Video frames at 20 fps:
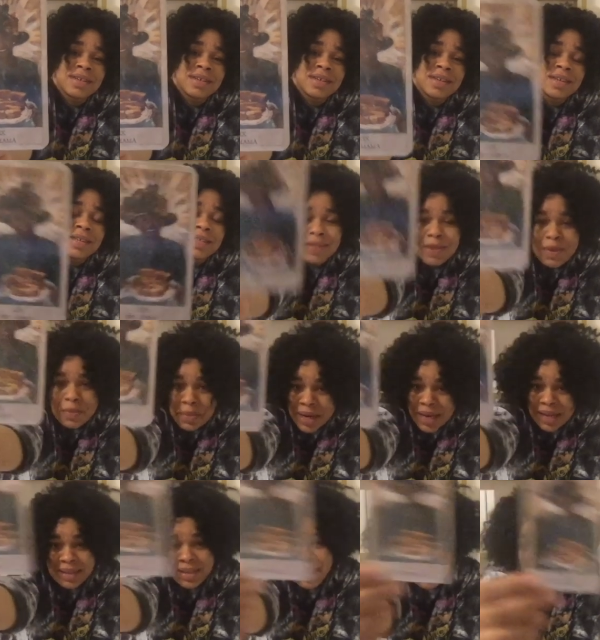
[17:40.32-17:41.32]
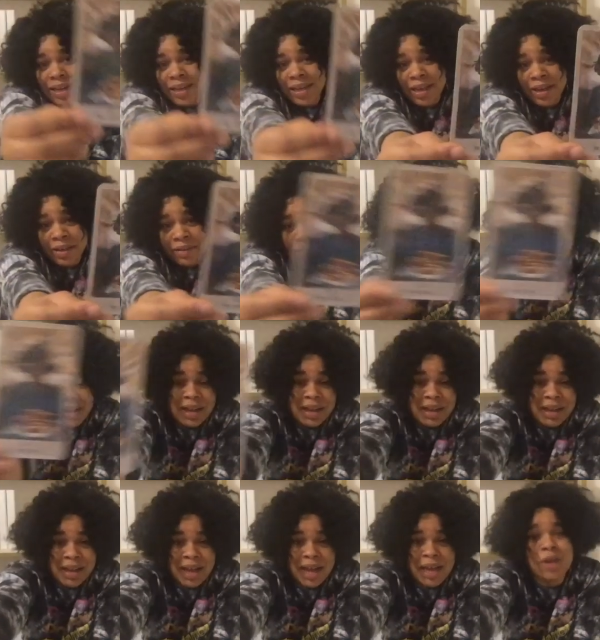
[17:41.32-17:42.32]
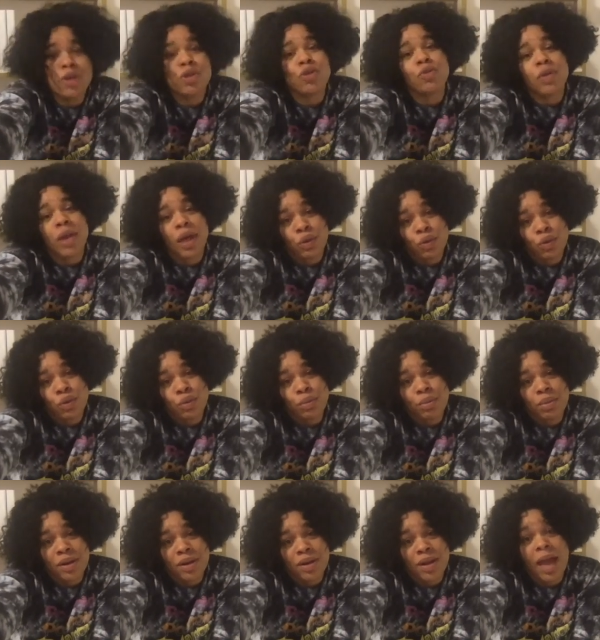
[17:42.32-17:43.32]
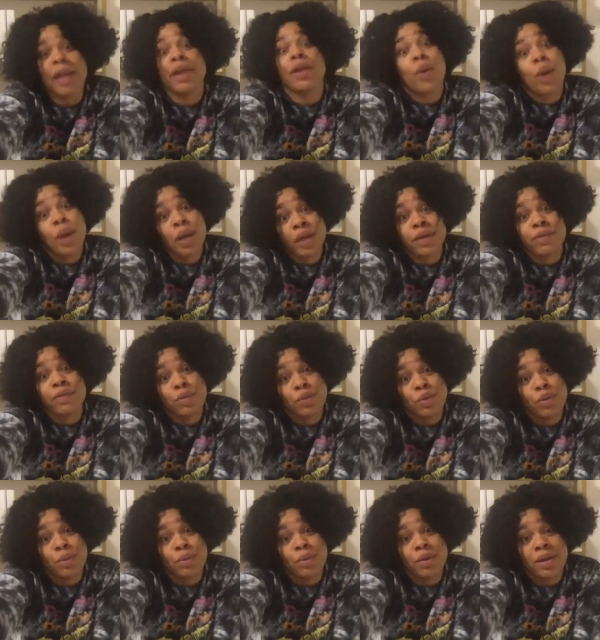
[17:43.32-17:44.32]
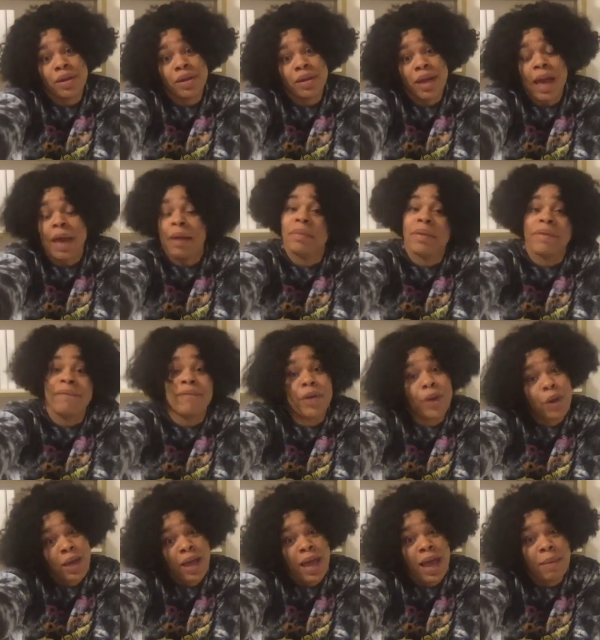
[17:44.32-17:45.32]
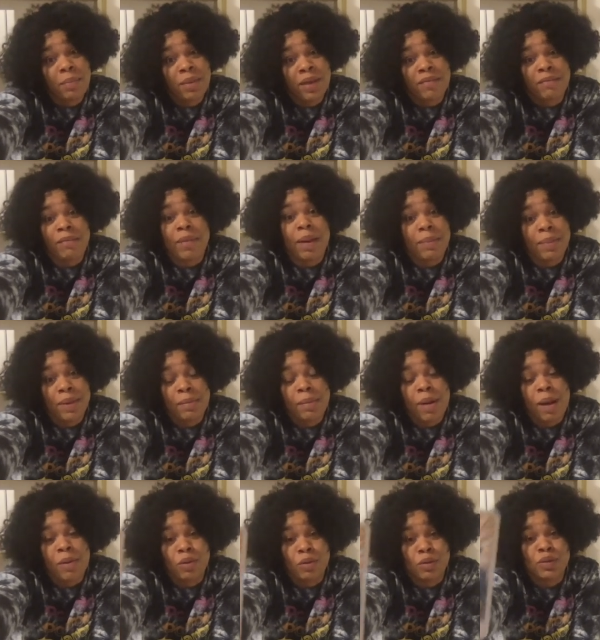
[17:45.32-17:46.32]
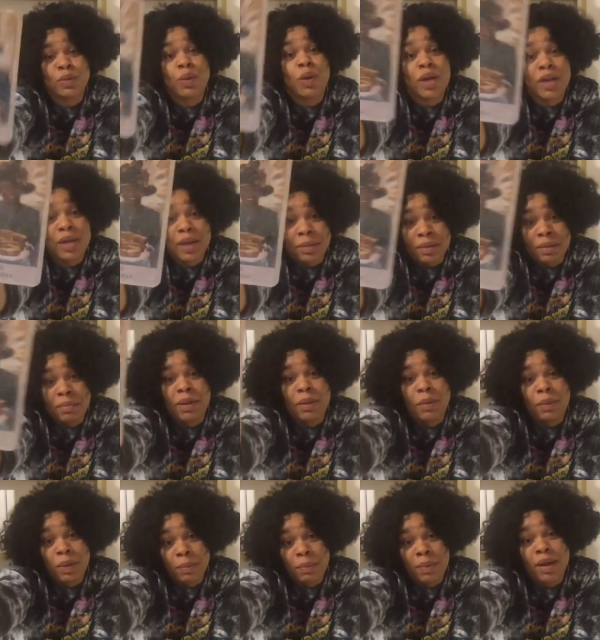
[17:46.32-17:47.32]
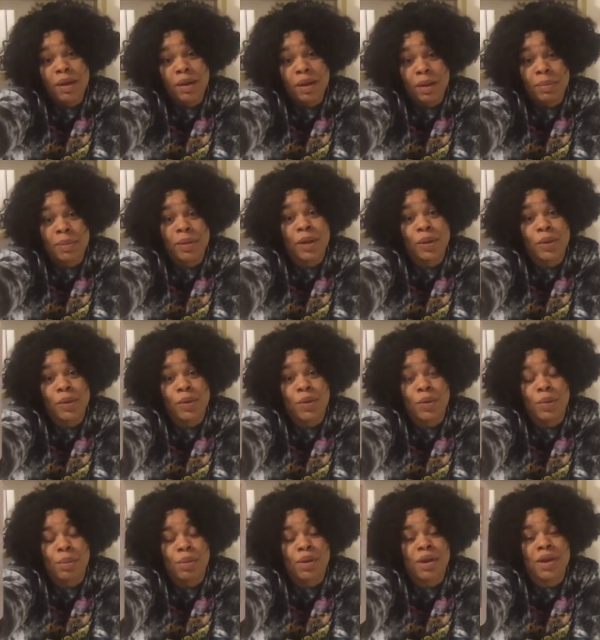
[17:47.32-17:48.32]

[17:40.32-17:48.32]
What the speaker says: Tell me that's not a gift. I know you like cornbread. I know I love cornbread. I'd be very happy if my Big Mama was walking up to me with a plate of cornbread.